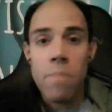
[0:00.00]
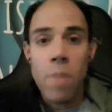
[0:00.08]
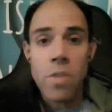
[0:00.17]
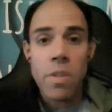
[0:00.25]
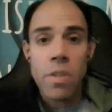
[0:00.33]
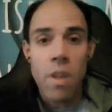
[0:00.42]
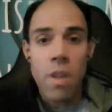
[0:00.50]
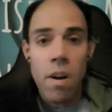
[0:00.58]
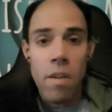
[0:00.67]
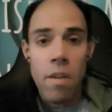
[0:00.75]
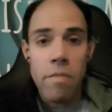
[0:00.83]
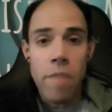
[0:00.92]
Much
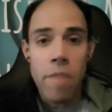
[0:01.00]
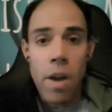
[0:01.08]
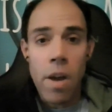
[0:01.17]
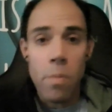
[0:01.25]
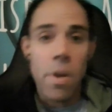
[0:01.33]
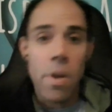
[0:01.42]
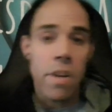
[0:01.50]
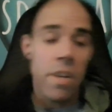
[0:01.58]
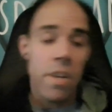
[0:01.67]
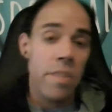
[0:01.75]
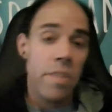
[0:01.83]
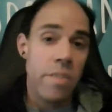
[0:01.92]
love. I hope you had a
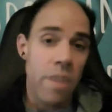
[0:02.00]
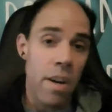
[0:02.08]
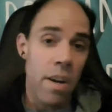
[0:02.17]
nice